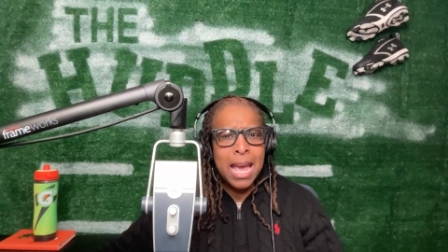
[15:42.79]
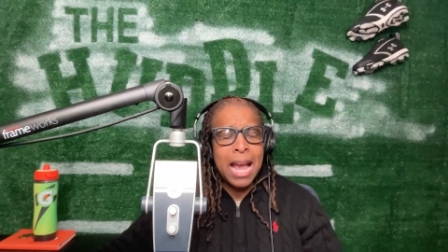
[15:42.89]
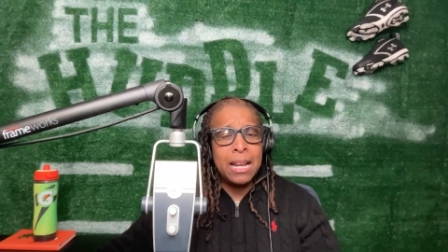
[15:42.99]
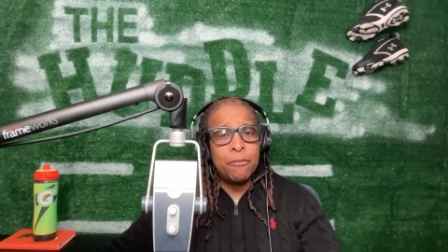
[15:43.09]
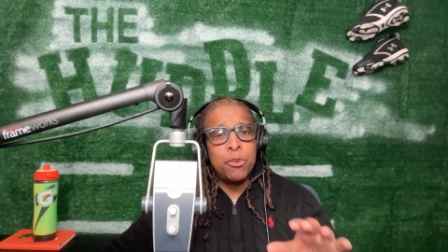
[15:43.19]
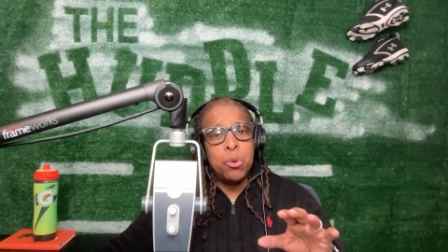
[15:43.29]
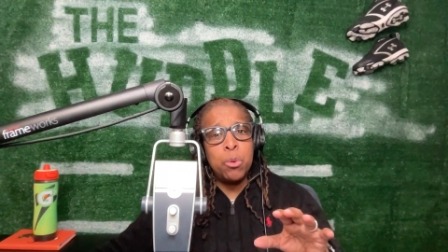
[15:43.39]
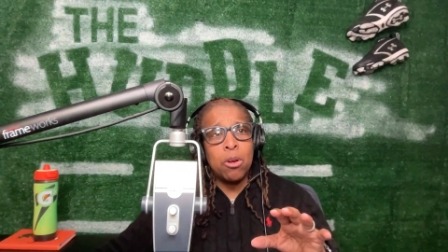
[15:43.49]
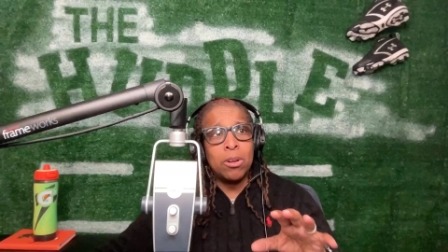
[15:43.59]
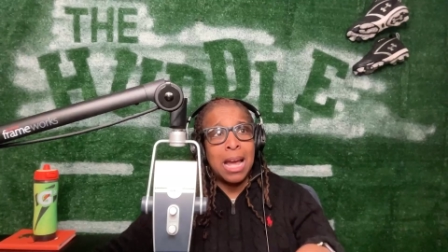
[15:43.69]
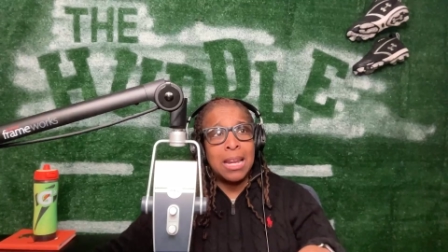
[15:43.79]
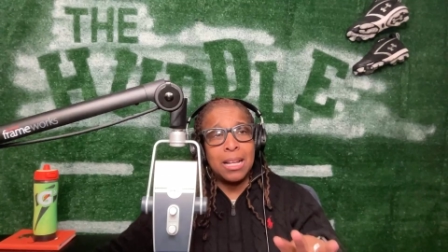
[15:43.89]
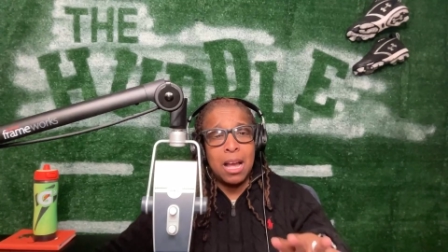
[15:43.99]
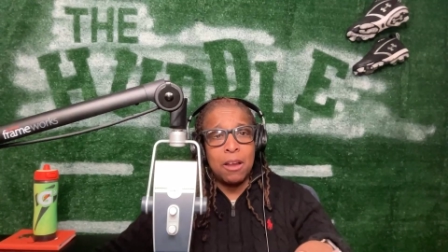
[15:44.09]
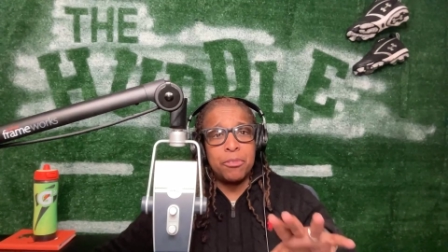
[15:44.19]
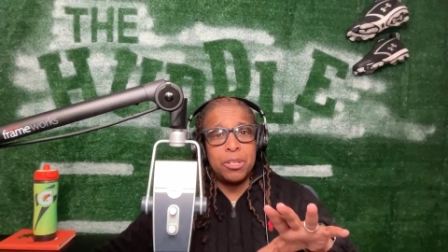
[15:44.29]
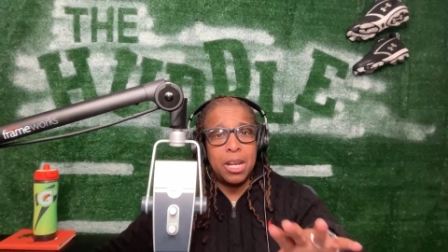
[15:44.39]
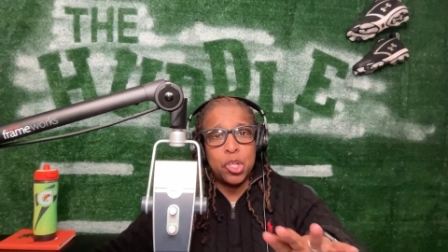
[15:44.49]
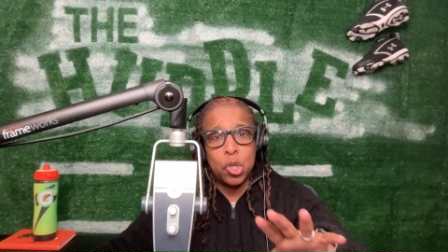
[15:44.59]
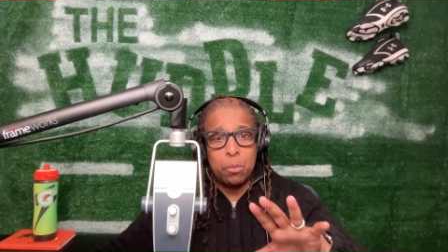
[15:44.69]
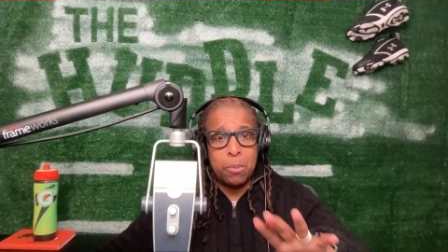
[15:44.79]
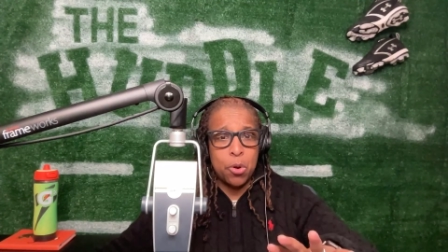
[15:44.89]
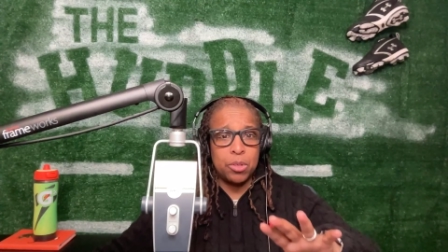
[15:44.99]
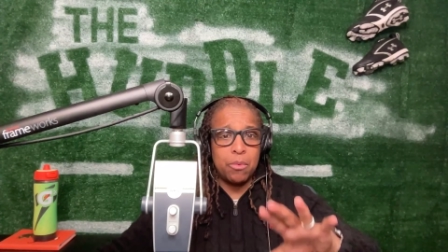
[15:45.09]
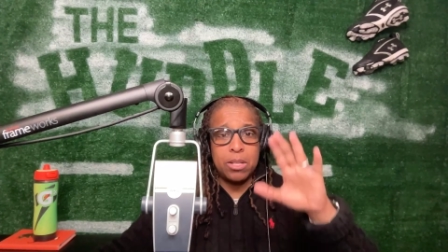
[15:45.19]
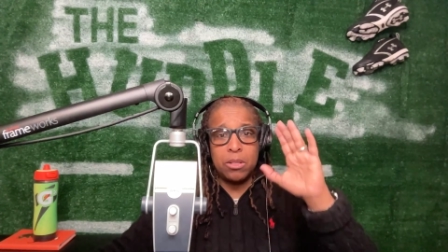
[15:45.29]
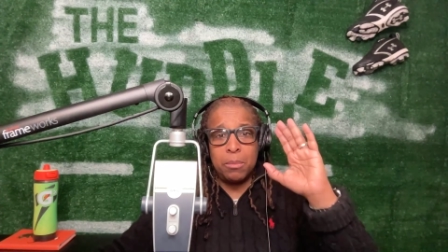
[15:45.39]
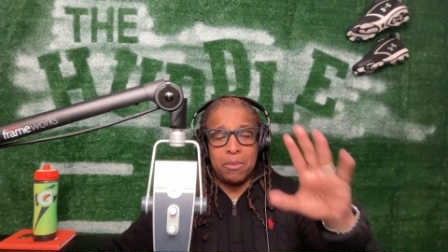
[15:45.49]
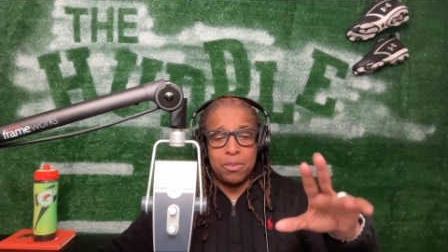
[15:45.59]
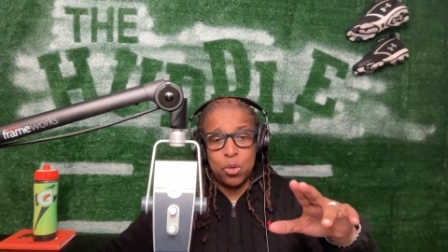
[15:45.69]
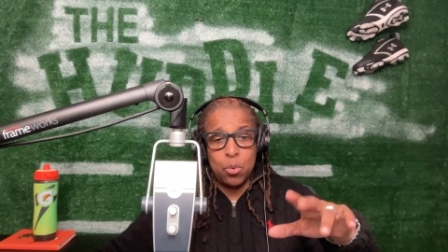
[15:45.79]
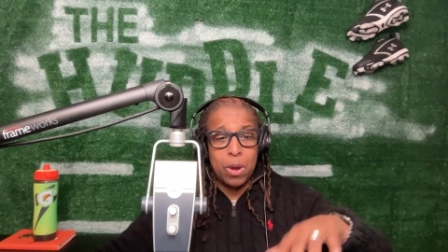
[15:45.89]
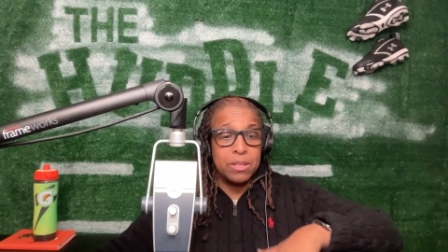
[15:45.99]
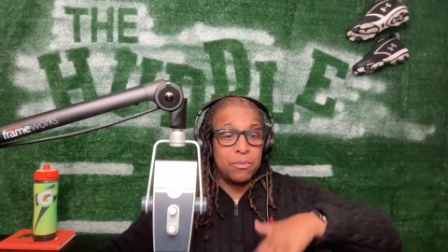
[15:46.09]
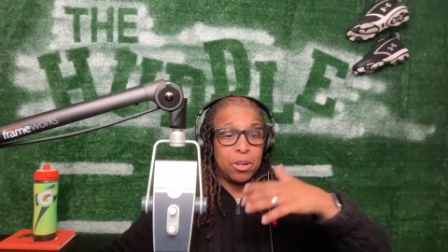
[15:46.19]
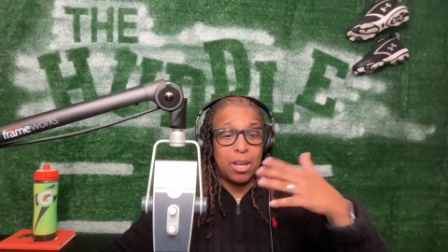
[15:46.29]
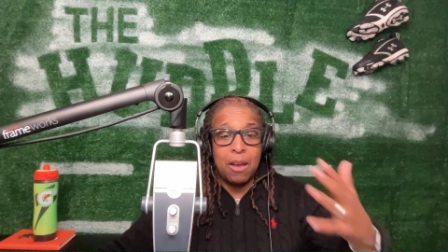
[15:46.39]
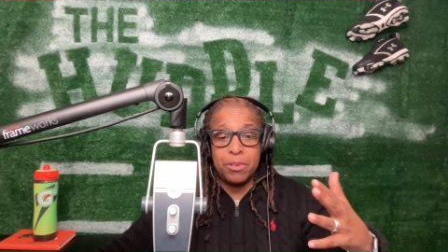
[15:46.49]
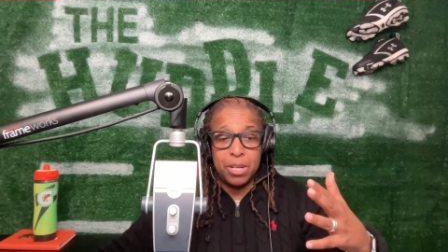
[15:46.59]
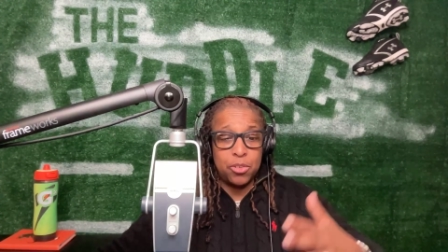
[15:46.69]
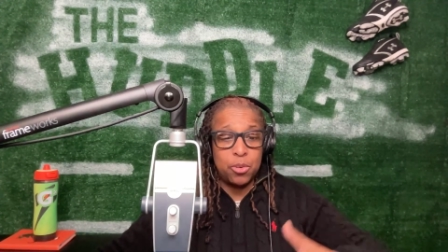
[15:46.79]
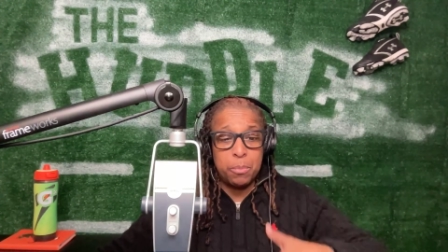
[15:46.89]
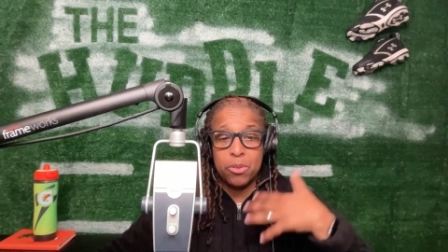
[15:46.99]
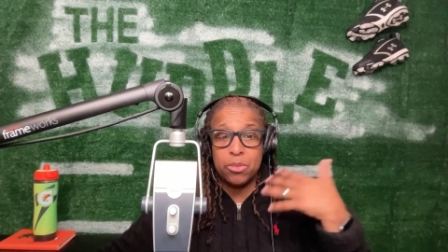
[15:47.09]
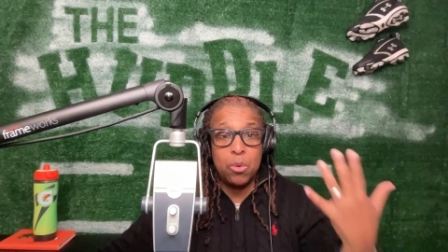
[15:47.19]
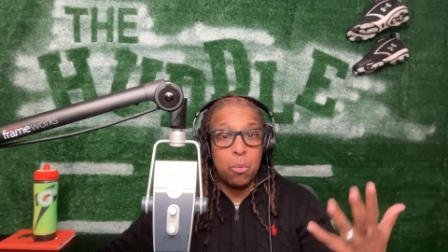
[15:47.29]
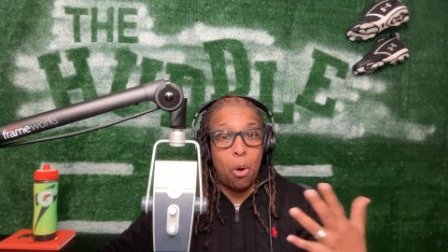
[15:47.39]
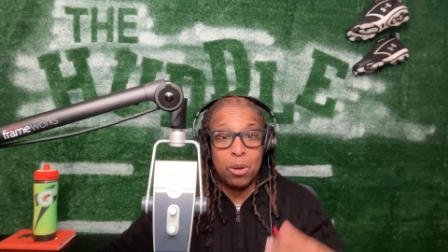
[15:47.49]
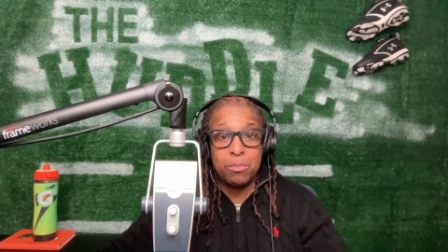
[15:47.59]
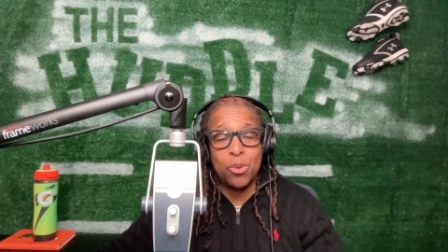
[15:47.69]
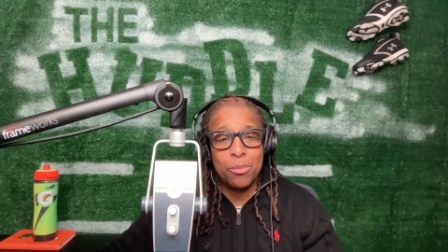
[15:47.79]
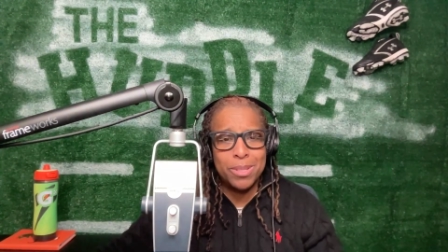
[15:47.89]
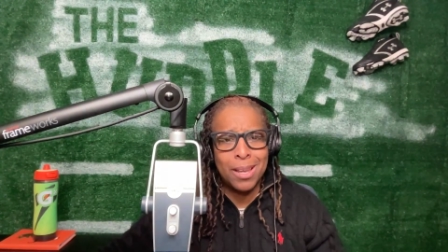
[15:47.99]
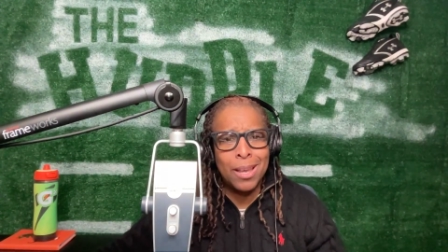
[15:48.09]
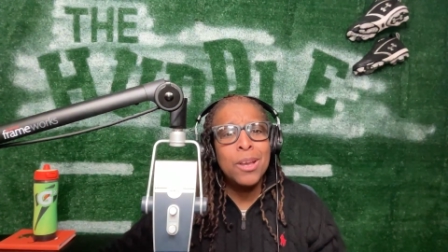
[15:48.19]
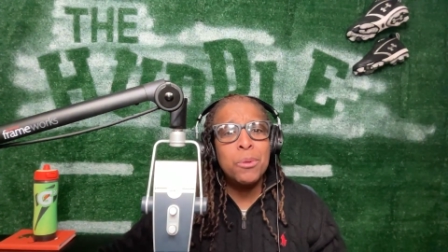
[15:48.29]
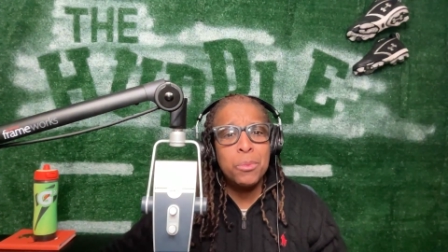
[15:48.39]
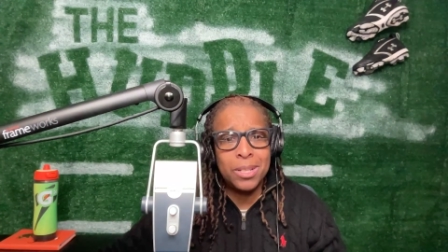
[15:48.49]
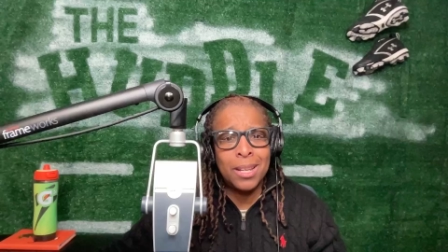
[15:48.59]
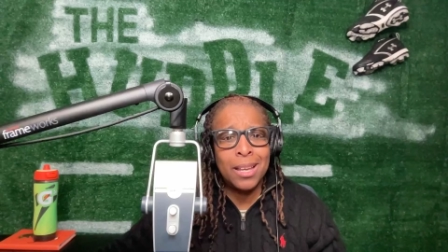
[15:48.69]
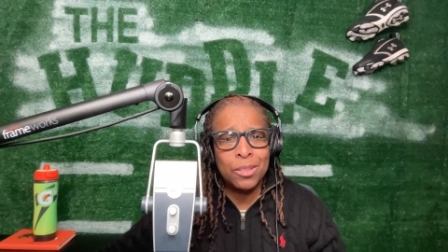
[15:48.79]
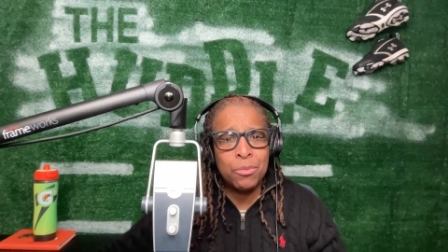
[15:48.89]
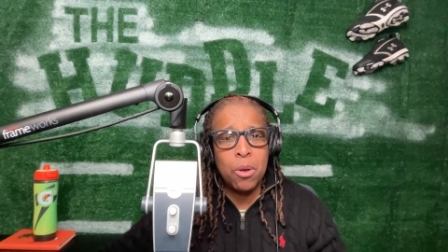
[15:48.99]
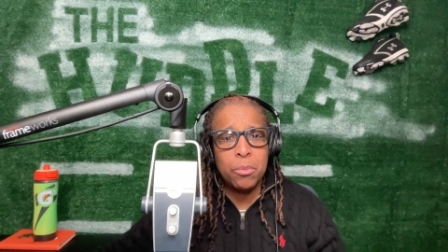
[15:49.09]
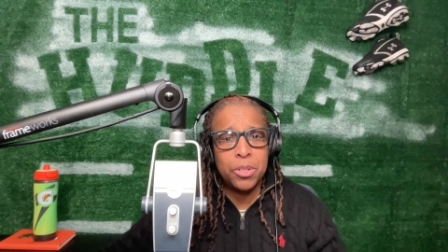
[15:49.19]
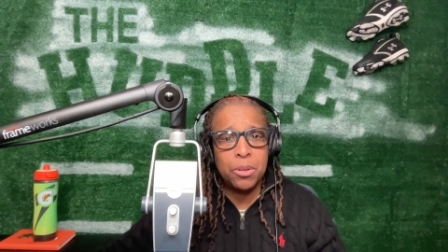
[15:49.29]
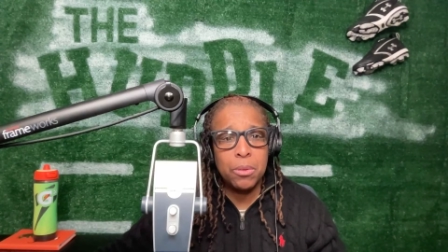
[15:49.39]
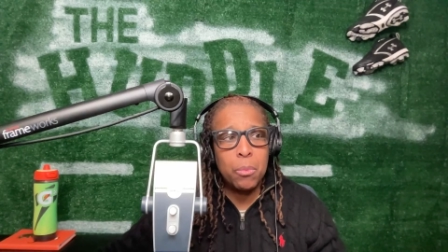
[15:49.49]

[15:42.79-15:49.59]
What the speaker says: And if you are not a confrontational person, right? So let me give you two ways. If you're a confrontational person, you walk up to them and say, "What the heck is wrong with you?